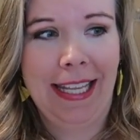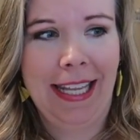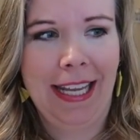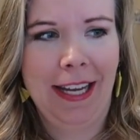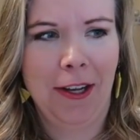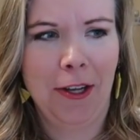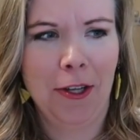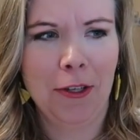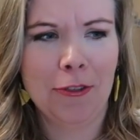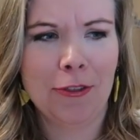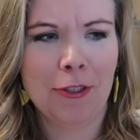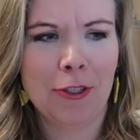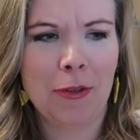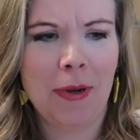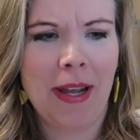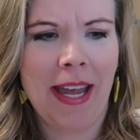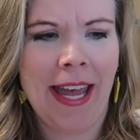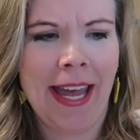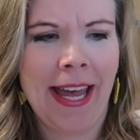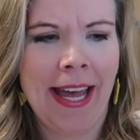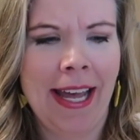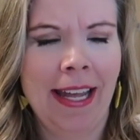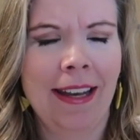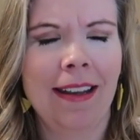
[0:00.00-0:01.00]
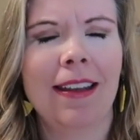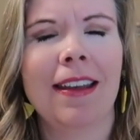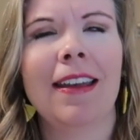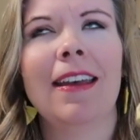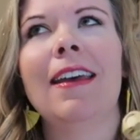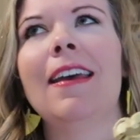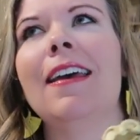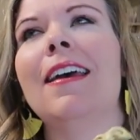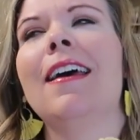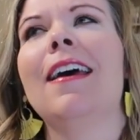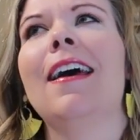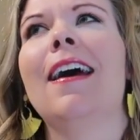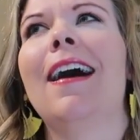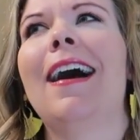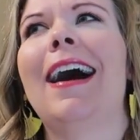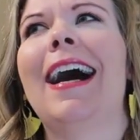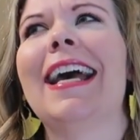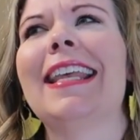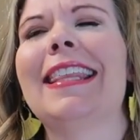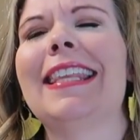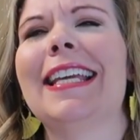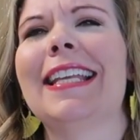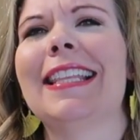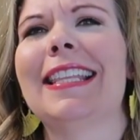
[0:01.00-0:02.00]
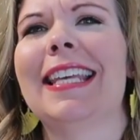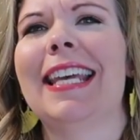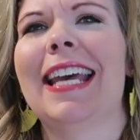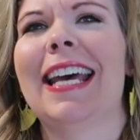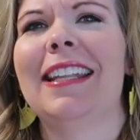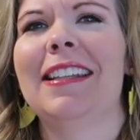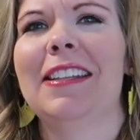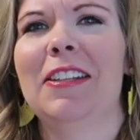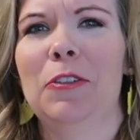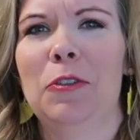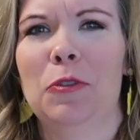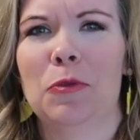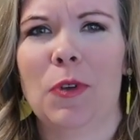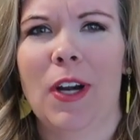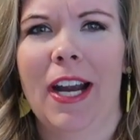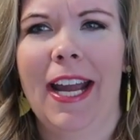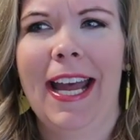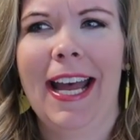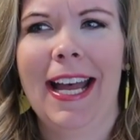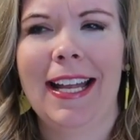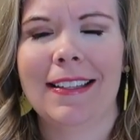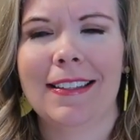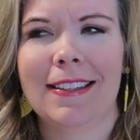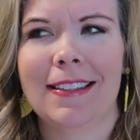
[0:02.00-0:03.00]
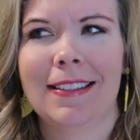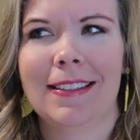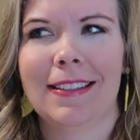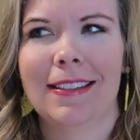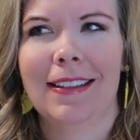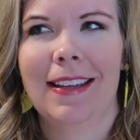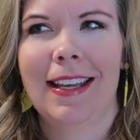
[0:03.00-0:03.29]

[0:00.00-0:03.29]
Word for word: They also had, I think they had little rats,